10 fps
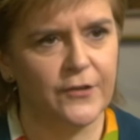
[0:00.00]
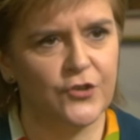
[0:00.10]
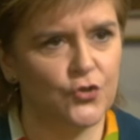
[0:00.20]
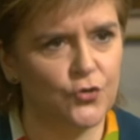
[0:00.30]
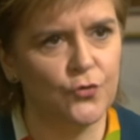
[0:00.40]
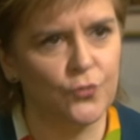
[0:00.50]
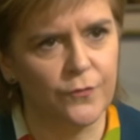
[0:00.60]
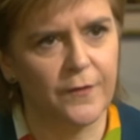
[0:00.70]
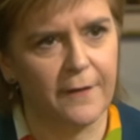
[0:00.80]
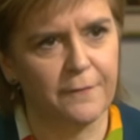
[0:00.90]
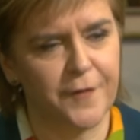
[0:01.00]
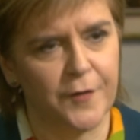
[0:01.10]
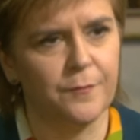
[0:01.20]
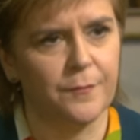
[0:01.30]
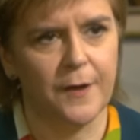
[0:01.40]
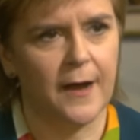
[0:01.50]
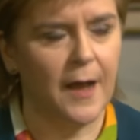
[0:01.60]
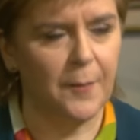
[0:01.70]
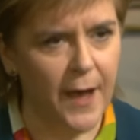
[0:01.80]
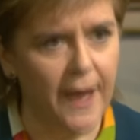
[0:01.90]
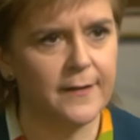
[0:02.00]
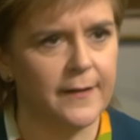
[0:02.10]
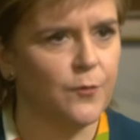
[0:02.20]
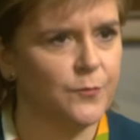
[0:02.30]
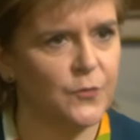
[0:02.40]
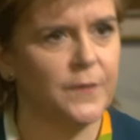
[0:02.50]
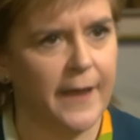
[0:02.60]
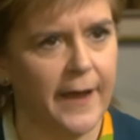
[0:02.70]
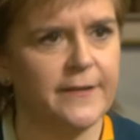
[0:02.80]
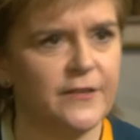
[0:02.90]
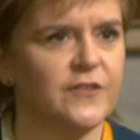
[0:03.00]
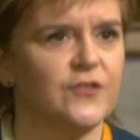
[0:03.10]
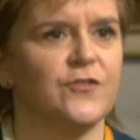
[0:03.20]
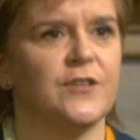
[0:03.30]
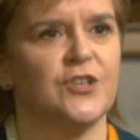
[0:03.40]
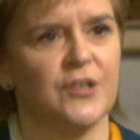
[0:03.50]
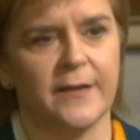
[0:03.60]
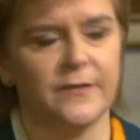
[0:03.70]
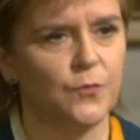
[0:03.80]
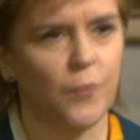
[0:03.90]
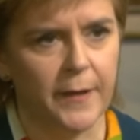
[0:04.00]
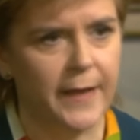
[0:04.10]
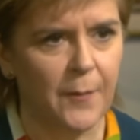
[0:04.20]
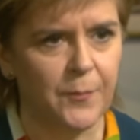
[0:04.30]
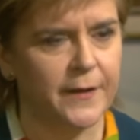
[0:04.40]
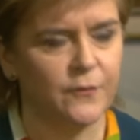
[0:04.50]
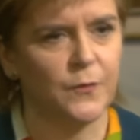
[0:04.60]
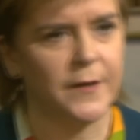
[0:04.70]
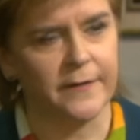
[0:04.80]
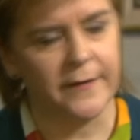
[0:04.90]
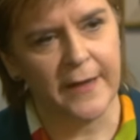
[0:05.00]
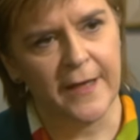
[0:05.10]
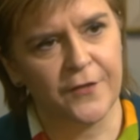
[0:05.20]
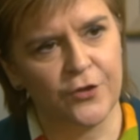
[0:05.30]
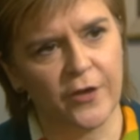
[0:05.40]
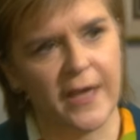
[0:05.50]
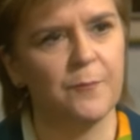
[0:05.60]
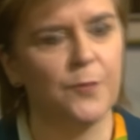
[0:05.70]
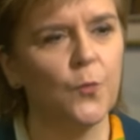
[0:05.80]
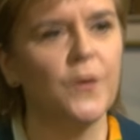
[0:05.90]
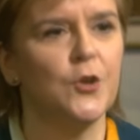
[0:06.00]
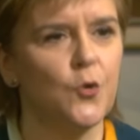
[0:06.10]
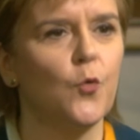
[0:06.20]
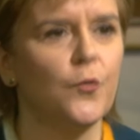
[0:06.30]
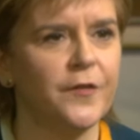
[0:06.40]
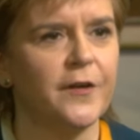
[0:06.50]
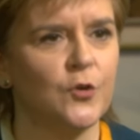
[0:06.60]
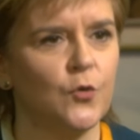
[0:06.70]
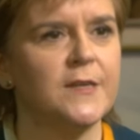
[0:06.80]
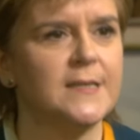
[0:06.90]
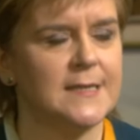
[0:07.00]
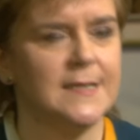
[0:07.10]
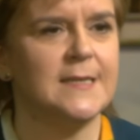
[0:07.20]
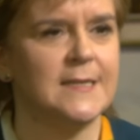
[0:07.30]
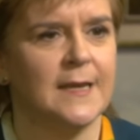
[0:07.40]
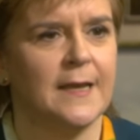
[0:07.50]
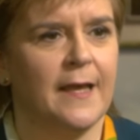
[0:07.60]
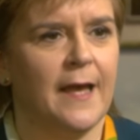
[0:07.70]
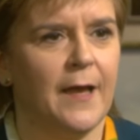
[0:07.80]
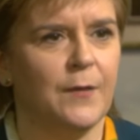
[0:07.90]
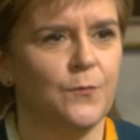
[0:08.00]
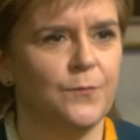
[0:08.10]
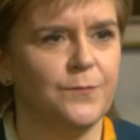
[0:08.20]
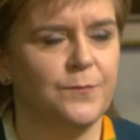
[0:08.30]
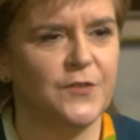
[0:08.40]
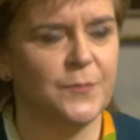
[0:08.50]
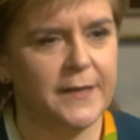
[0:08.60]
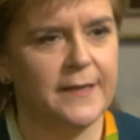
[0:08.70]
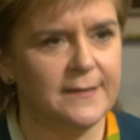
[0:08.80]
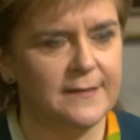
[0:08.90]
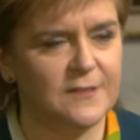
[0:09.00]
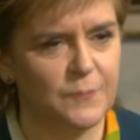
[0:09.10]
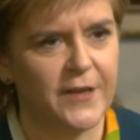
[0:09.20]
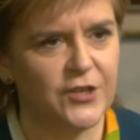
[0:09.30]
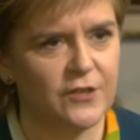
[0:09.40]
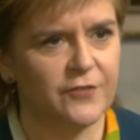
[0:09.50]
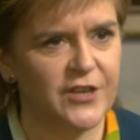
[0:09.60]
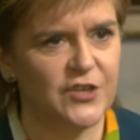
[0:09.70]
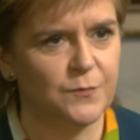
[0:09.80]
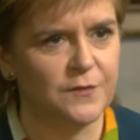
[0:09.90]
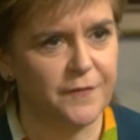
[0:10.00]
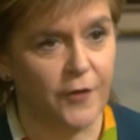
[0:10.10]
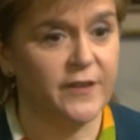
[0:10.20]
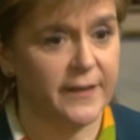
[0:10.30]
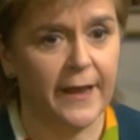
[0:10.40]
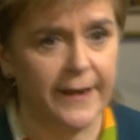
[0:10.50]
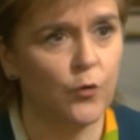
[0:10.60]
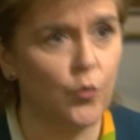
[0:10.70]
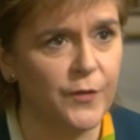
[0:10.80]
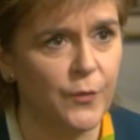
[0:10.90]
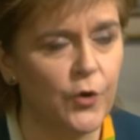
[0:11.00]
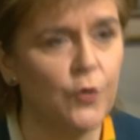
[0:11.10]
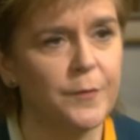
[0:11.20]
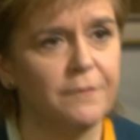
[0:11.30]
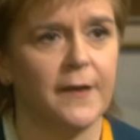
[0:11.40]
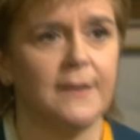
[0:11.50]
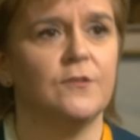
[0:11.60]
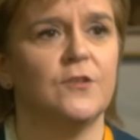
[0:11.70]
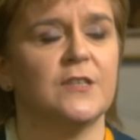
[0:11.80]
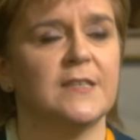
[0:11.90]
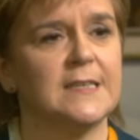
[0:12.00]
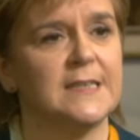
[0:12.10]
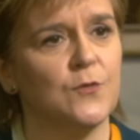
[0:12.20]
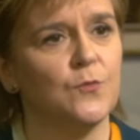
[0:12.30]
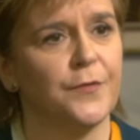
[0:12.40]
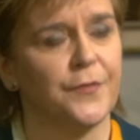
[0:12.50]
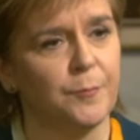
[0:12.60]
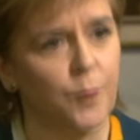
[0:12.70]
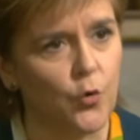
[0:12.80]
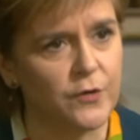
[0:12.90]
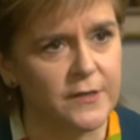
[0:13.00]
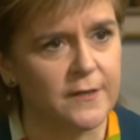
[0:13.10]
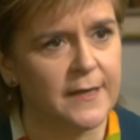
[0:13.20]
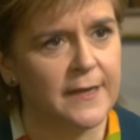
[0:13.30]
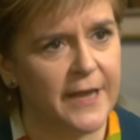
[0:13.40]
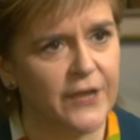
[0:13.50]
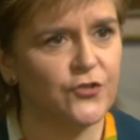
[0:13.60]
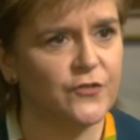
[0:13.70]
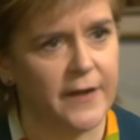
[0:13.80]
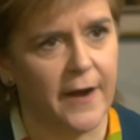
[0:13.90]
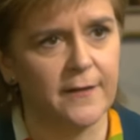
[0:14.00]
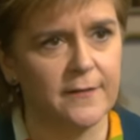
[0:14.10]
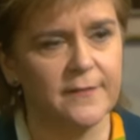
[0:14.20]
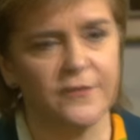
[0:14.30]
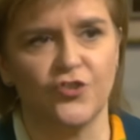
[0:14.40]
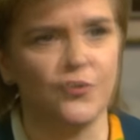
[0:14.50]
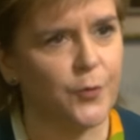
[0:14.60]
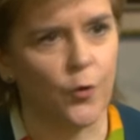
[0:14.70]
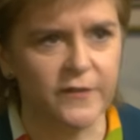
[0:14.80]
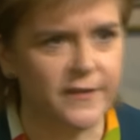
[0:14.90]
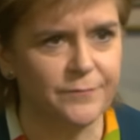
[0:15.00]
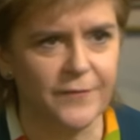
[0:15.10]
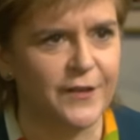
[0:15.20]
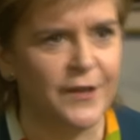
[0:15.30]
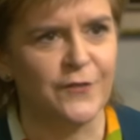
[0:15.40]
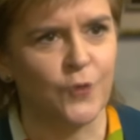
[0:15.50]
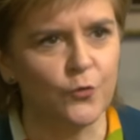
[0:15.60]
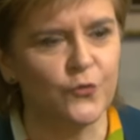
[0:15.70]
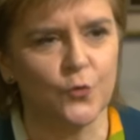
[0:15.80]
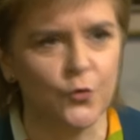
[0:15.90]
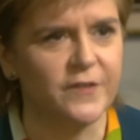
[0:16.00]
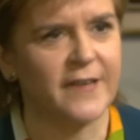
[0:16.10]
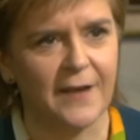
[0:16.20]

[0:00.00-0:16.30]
too firm a parallel between the Irish situation and what might happen elsewhere in the UK, but we know there are going to need to be special arrangements found, and I hope they will be found, to deal with the border issues in Ireland. Gibraltar is also going to